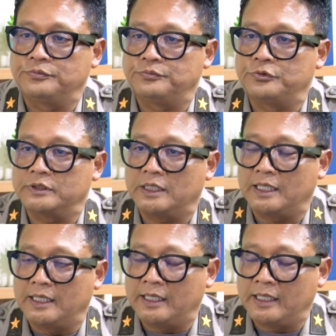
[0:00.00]
what
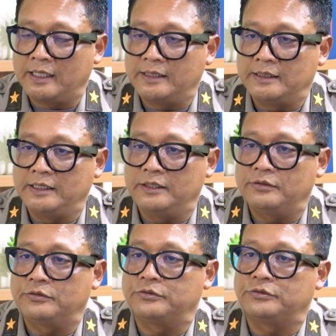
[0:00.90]
I need
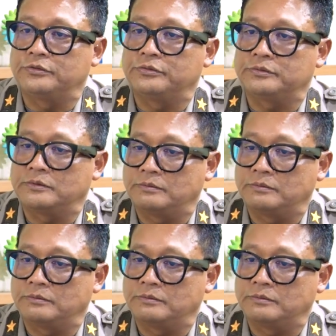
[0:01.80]
to